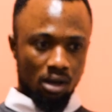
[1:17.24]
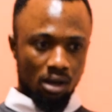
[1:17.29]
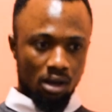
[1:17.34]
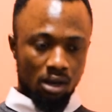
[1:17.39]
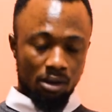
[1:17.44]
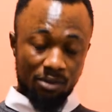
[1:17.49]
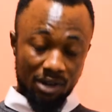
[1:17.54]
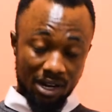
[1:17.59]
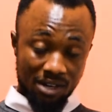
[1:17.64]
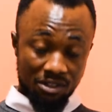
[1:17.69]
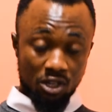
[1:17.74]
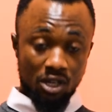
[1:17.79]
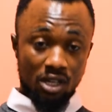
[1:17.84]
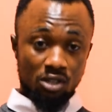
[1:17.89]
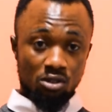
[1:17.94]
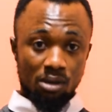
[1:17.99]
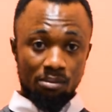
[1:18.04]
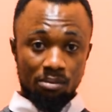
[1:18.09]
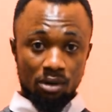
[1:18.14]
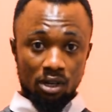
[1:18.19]
as
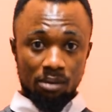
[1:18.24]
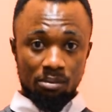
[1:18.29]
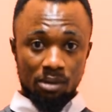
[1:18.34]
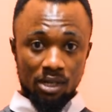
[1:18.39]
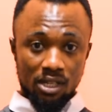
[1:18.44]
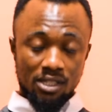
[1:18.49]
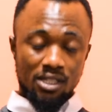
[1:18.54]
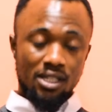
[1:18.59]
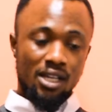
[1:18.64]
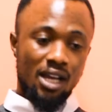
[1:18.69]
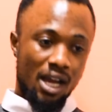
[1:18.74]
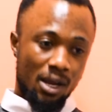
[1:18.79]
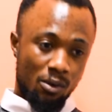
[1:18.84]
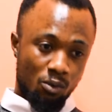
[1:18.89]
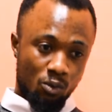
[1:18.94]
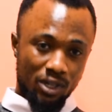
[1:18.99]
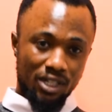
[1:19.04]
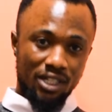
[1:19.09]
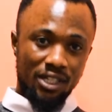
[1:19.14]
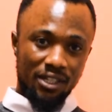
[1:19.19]
regards to employability, I
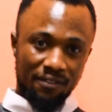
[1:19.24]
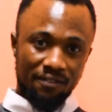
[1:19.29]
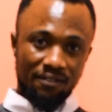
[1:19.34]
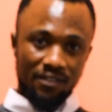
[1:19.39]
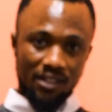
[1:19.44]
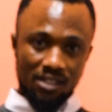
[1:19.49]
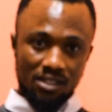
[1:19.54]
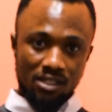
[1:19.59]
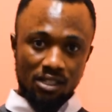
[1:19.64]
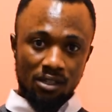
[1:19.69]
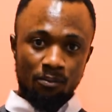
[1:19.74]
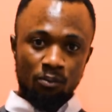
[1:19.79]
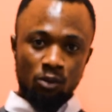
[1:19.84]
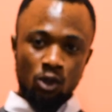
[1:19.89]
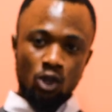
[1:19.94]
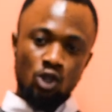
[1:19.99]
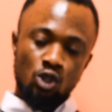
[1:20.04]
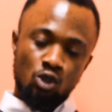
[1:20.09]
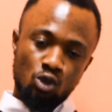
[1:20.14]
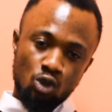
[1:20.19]
want the university
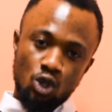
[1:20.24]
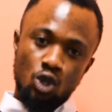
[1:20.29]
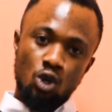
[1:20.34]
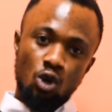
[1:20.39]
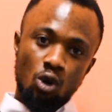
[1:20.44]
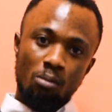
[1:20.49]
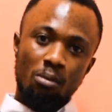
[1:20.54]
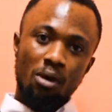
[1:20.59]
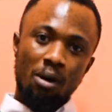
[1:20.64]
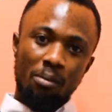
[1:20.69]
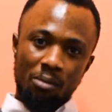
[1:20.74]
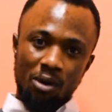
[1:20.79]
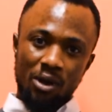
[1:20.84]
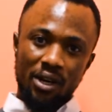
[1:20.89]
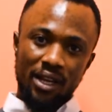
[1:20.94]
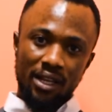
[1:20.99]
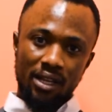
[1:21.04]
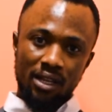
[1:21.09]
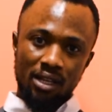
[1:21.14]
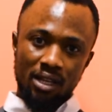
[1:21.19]
to throw more
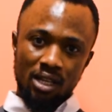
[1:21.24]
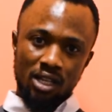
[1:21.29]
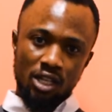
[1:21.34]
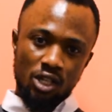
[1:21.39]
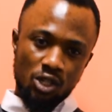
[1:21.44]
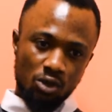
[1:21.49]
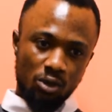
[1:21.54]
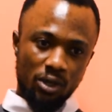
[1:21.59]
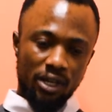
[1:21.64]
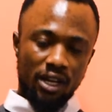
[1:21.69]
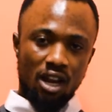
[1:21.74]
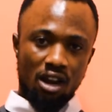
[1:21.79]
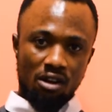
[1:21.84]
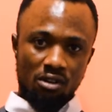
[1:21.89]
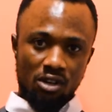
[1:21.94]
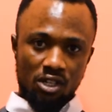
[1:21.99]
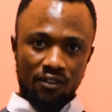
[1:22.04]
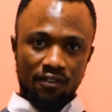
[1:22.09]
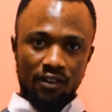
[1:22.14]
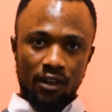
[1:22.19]
money into the
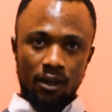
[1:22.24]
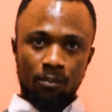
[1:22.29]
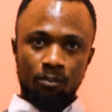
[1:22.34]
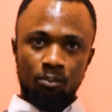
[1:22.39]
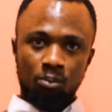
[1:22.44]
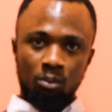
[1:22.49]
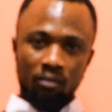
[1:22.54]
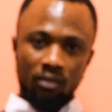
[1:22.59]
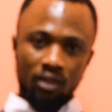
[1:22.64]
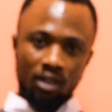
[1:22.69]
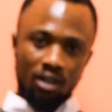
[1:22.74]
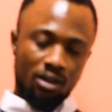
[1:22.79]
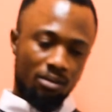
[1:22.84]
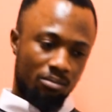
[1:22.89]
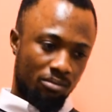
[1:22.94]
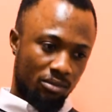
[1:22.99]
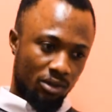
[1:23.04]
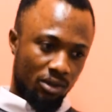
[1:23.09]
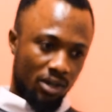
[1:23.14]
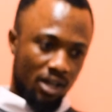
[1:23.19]
career fair.
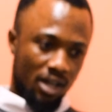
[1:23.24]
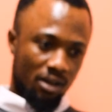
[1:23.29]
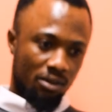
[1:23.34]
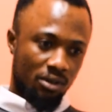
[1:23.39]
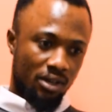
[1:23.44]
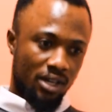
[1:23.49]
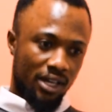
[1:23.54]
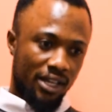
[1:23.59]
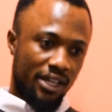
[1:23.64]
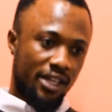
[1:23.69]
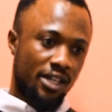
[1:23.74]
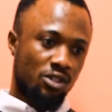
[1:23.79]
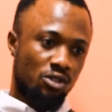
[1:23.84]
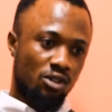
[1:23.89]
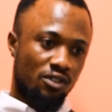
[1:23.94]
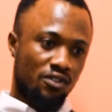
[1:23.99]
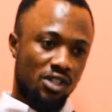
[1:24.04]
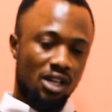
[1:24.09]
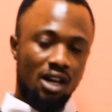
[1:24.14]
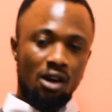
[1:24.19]
Look at the case
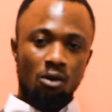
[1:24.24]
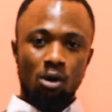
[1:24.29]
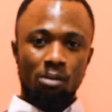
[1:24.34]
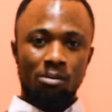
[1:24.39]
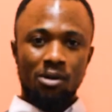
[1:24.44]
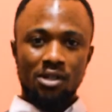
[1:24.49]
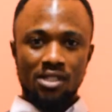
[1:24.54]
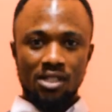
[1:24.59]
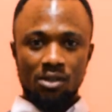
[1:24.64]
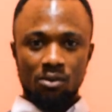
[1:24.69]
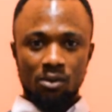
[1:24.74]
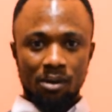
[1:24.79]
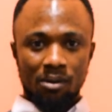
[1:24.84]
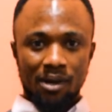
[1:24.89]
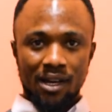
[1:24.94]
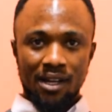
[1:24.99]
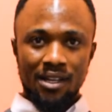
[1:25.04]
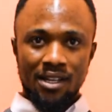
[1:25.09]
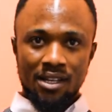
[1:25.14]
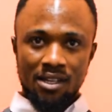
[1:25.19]
of Sarah Warburton,
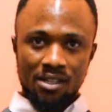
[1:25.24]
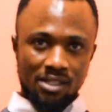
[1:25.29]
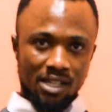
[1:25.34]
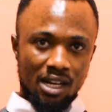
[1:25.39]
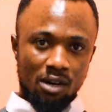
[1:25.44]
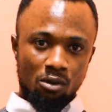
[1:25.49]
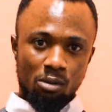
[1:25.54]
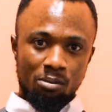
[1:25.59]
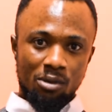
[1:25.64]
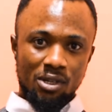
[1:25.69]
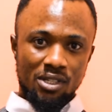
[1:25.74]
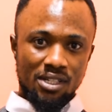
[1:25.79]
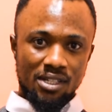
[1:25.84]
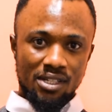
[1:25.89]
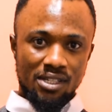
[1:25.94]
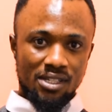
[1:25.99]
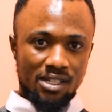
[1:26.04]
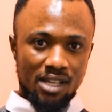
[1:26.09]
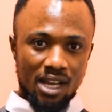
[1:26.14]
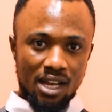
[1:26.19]
whereby Sarah Warburton
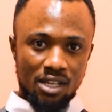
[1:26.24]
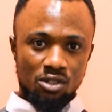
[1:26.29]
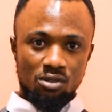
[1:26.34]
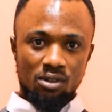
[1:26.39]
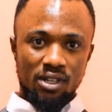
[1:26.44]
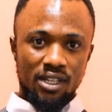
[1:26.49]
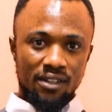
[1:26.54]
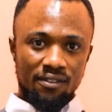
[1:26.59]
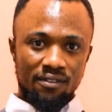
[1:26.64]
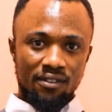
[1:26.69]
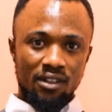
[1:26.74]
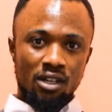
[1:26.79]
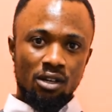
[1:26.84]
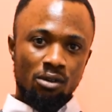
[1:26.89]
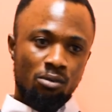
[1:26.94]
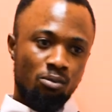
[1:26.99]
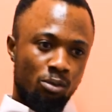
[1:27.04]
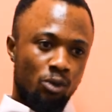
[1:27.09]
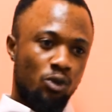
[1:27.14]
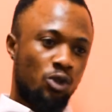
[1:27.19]
is asked to
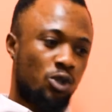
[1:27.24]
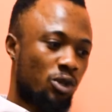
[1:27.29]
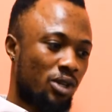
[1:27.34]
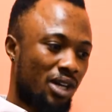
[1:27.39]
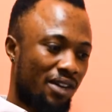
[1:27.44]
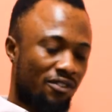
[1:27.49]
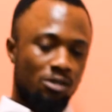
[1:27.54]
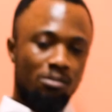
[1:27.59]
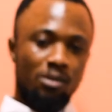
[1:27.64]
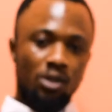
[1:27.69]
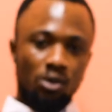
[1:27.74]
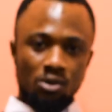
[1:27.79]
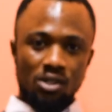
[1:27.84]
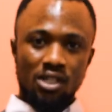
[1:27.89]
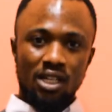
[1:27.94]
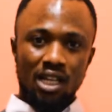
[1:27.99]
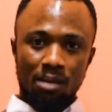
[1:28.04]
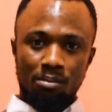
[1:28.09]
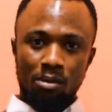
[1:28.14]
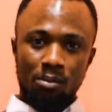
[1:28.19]
leave. We shouldn't have to be
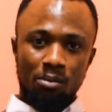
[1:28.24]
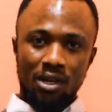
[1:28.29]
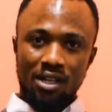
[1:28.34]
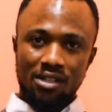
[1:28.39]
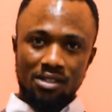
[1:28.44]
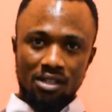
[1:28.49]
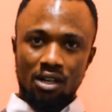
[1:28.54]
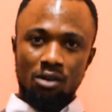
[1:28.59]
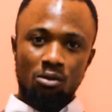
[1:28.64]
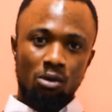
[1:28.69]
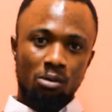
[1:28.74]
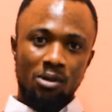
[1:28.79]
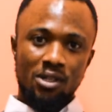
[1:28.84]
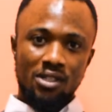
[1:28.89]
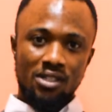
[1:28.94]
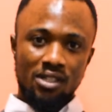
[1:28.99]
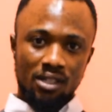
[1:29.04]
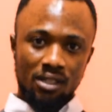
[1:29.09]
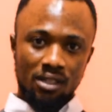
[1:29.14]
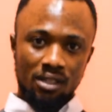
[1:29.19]
losing like people like Sarah
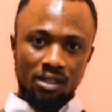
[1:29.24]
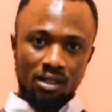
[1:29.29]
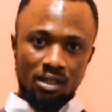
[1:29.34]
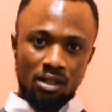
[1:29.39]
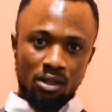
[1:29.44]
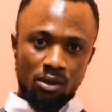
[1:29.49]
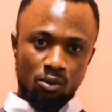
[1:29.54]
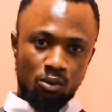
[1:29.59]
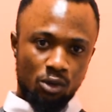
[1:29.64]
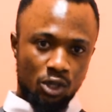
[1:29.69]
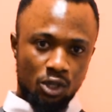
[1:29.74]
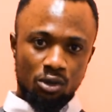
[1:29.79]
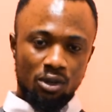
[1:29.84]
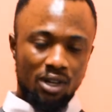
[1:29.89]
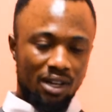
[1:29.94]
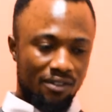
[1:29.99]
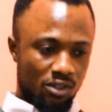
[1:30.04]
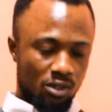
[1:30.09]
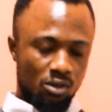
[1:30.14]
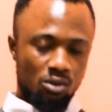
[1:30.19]
Warburton. We shouldn't
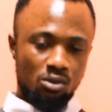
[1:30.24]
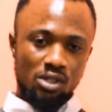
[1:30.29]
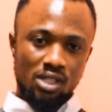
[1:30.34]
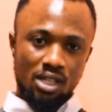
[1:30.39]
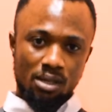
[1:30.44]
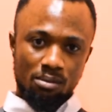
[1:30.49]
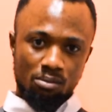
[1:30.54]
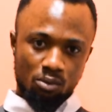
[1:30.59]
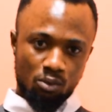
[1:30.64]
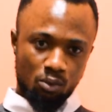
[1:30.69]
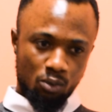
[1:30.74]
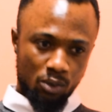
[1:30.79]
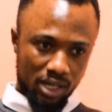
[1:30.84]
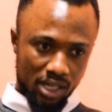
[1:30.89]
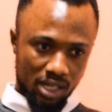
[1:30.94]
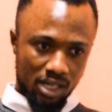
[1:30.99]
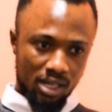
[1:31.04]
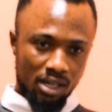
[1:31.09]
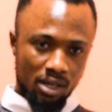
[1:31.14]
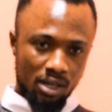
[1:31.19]
have to lose them.
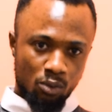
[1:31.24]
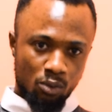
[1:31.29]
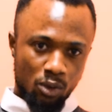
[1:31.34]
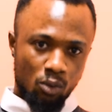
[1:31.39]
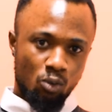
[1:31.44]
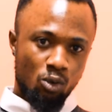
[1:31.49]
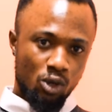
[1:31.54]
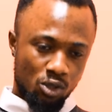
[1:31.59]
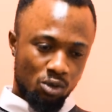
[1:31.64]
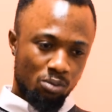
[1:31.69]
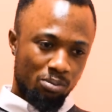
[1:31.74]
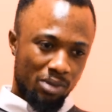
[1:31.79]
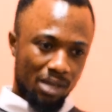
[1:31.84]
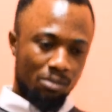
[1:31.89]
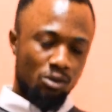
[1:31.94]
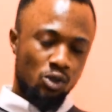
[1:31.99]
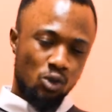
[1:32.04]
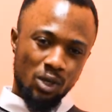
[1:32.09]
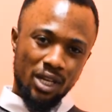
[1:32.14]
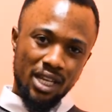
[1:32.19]
We want to be
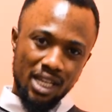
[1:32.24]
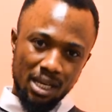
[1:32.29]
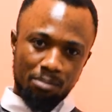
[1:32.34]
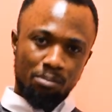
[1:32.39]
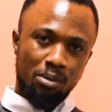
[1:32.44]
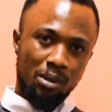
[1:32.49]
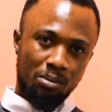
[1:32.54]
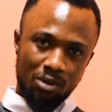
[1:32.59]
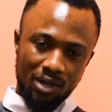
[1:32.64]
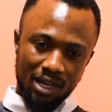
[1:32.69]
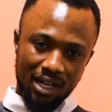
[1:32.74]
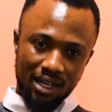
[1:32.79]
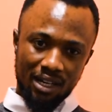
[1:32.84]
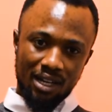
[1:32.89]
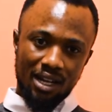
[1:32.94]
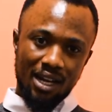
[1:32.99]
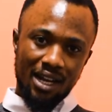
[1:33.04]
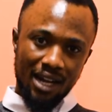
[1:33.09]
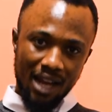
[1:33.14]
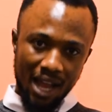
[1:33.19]
able to keep people like
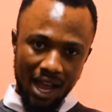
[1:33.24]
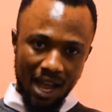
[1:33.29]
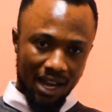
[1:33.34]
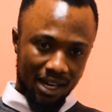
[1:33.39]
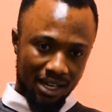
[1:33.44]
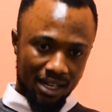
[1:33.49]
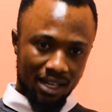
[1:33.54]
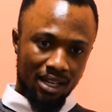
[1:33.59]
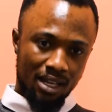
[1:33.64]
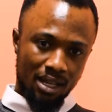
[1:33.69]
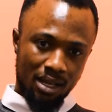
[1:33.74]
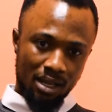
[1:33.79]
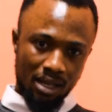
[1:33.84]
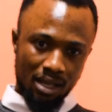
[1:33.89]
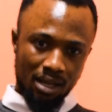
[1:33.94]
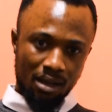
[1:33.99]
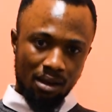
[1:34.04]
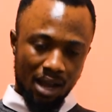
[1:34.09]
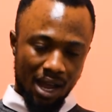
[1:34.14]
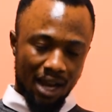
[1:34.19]
that and
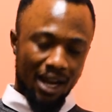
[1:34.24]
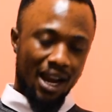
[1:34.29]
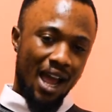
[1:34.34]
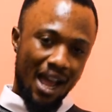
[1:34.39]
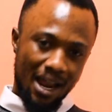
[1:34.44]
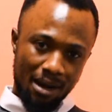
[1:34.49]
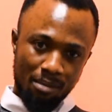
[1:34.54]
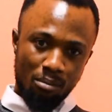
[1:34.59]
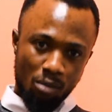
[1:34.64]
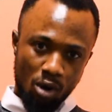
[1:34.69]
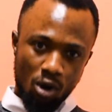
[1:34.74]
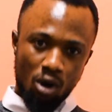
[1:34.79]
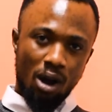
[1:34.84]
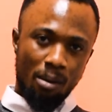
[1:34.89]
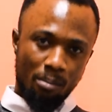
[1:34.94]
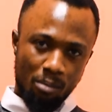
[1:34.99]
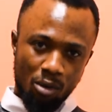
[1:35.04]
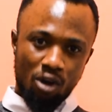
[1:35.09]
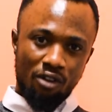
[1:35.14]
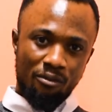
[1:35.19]
add more
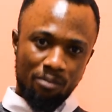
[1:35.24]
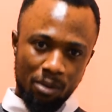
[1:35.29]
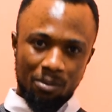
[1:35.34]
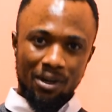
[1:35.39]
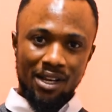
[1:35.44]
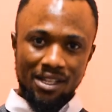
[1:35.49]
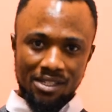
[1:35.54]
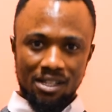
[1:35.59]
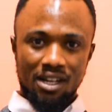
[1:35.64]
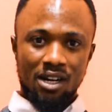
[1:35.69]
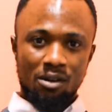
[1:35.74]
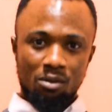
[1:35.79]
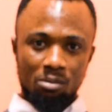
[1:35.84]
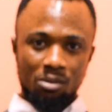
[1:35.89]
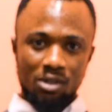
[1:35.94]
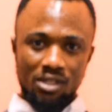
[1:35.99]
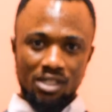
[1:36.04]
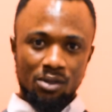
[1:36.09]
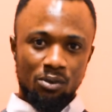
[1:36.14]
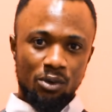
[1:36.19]
and more people like Sarah
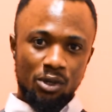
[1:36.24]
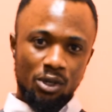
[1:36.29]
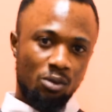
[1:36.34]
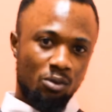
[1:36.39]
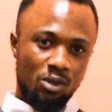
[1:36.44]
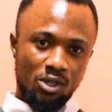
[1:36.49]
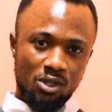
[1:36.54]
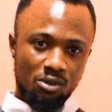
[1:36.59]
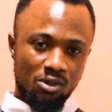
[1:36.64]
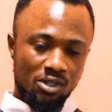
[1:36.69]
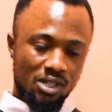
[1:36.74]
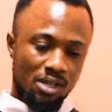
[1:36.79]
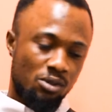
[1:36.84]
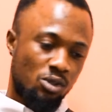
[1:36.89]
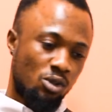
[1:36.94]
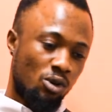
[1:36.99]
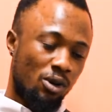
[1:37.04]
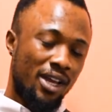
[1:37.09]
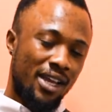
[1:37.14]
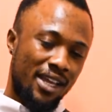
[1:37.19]
Warburton. We don't want to lose them.
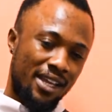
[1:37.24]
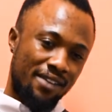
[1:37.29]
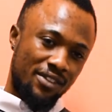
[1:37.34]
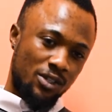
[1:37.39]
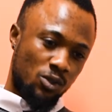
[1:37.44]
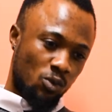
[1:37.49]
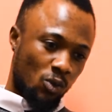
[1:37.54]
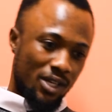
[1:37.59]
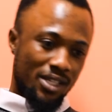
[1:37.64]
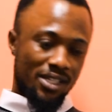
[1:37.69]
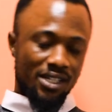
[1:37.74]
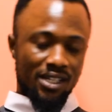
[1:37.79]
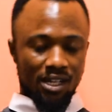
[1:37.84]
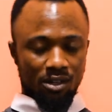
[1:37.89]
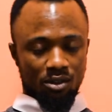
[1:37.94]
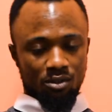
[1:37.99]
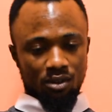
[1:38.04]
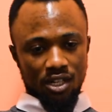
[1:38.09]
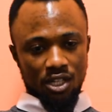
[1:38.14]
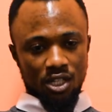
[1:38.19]
So if it's one thing
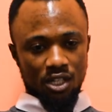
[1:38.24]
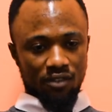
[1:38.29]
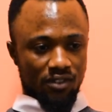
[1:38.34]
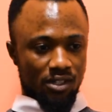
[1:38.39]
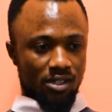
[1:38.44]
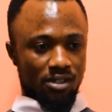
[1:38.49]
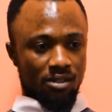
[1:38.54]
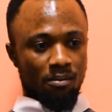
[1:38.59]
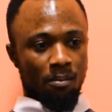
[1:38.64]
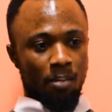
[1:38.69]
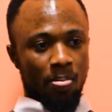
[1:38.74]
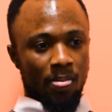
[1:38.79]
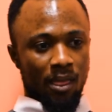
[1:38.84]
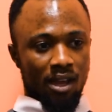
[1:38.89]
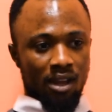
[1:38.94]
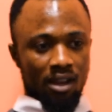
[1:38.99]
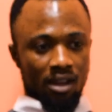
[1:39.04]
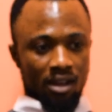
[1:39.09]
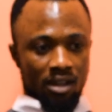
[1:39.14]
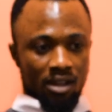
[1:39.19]
I could achieve, is
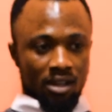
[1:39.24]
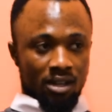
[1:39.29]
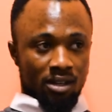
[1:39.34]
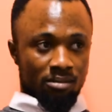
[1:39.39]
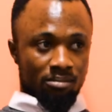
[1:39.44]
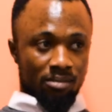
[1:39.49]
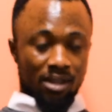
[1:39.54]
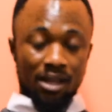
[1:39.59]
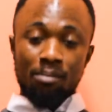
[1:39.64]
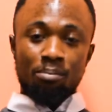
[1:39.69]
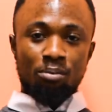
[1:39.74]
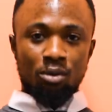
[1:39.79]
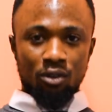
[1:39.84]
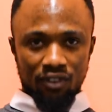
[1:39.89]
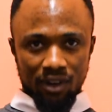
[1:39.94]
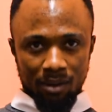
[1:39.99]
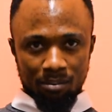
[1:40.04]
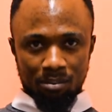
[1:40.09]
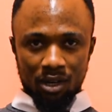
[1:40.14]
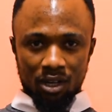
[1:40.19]
improve
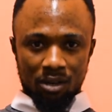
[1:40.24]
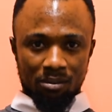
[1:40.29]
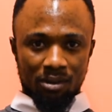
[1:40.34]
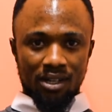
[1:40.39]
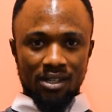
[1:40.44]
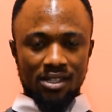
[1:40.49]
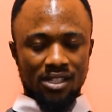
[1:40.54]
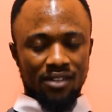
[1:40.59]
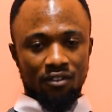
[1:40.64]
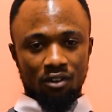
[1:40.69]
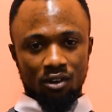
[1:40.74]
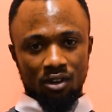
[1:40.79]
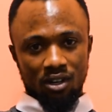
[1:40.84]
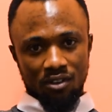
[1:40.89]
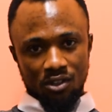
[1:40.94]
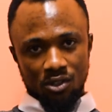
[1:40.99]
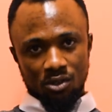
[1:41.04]
employability for all our